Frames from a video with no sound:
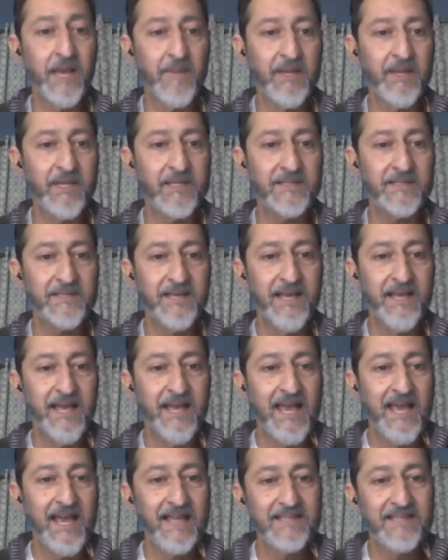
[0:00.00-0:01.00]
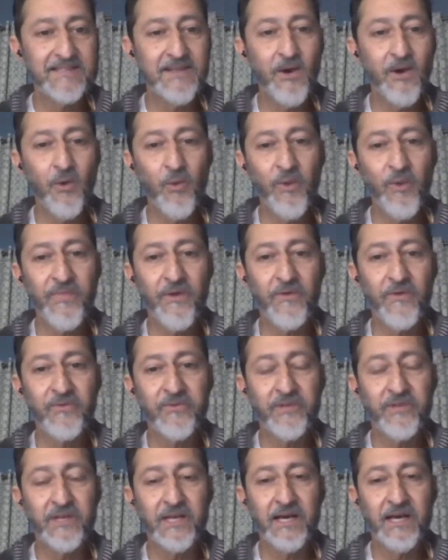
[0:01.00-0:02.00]
diabetes. And so with
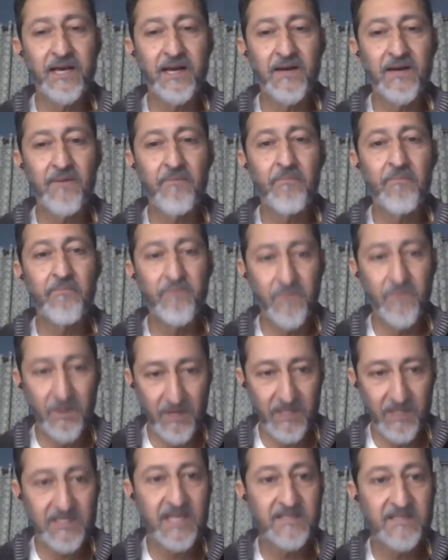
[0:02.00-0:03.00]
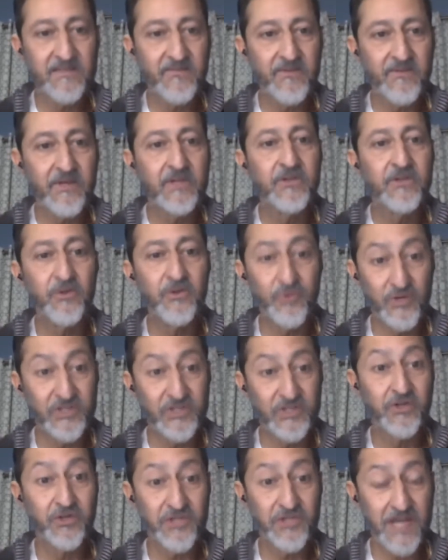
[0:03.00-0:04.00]
those intensive
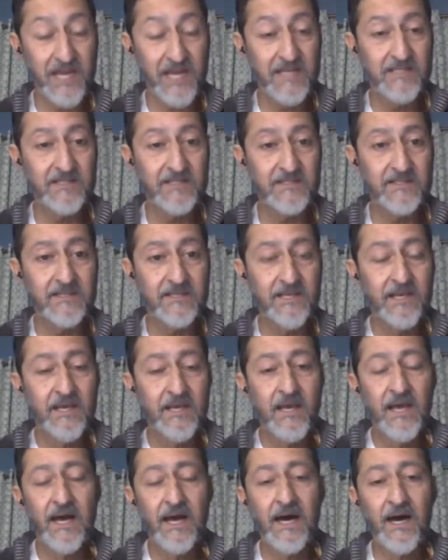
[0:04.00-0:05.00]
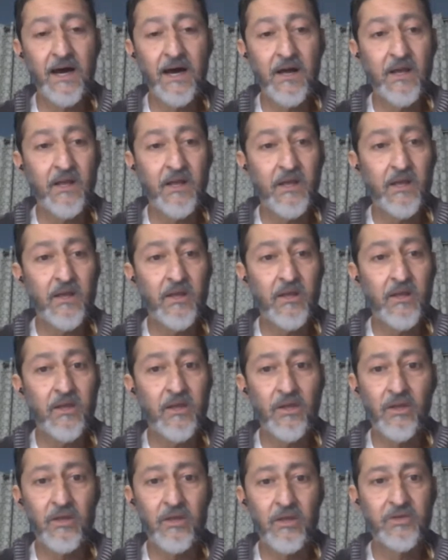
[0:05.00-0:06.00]
nutritional changes,
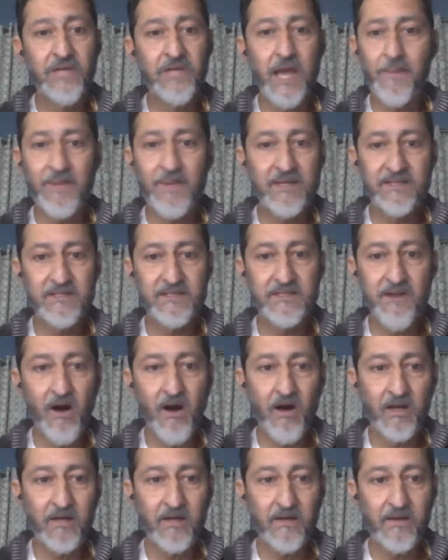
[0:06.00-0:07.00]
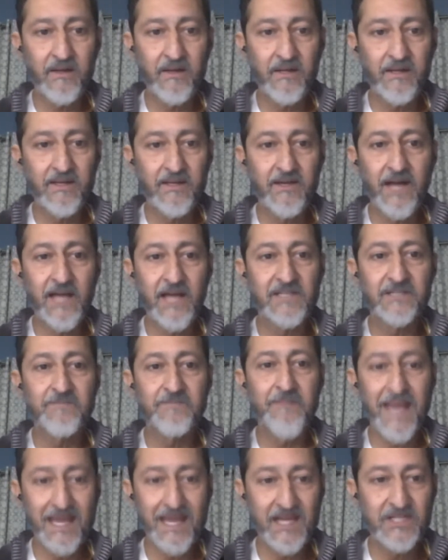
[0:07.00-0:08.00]
your diabetes is gone. You're not
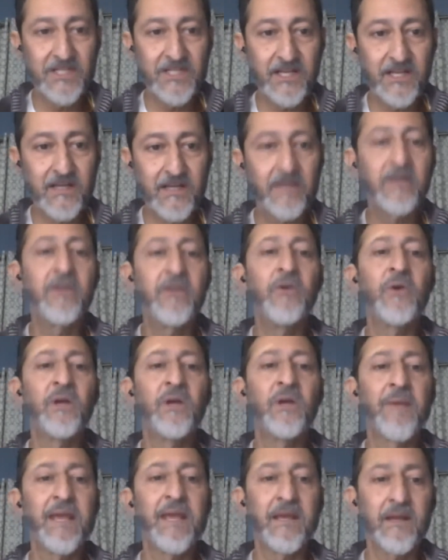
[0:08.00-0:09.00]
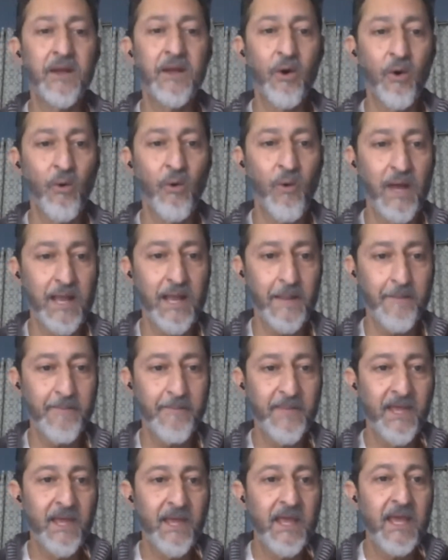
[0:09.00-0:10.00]
just managing it, you can make it go away.
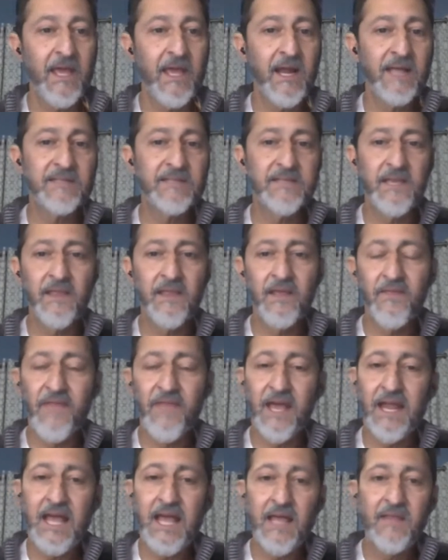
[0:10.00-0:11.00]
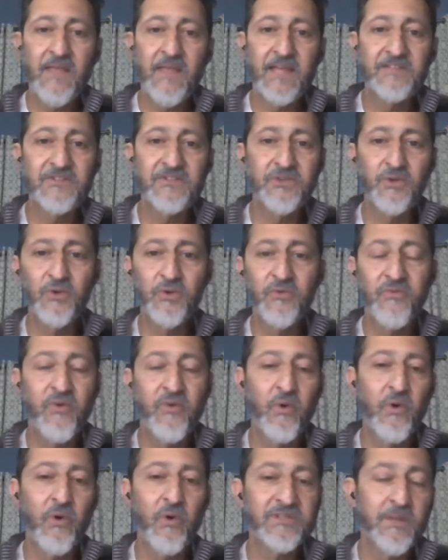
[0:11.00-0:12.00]
And I'd say that's true
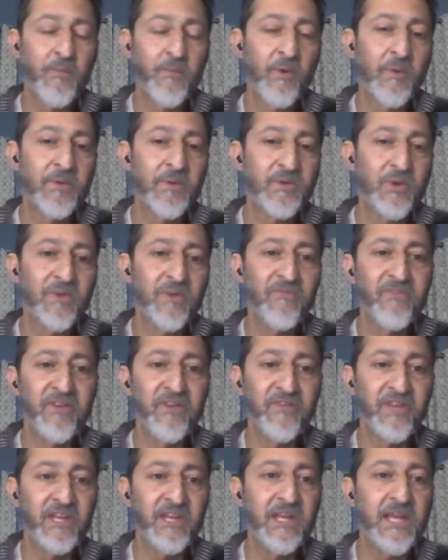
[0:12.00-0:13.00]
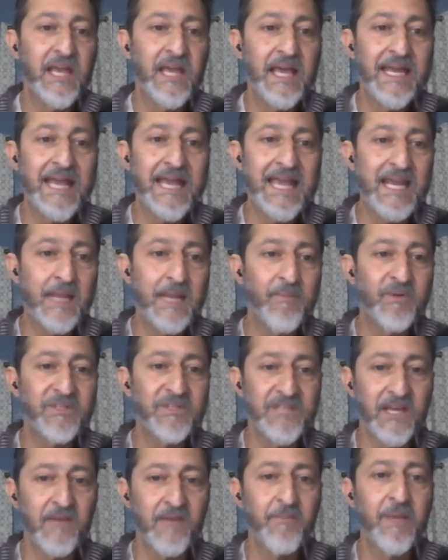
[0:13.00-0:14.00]
for somewhere between 50 and
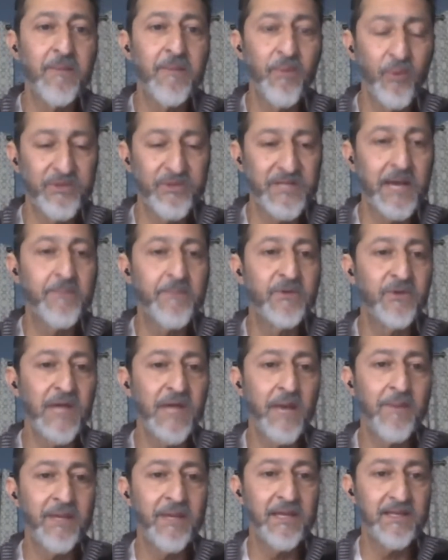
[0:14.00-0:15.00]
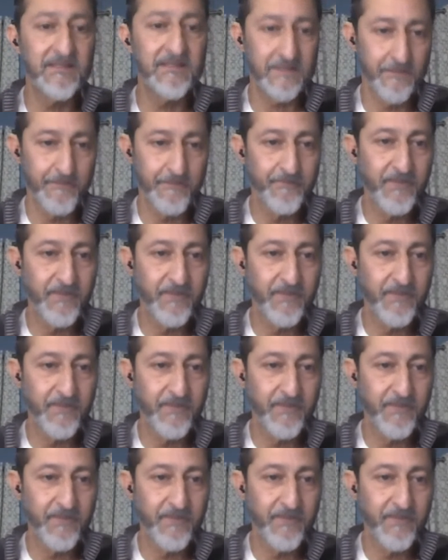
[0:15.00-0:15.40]
80% of people with type 2 diabetes.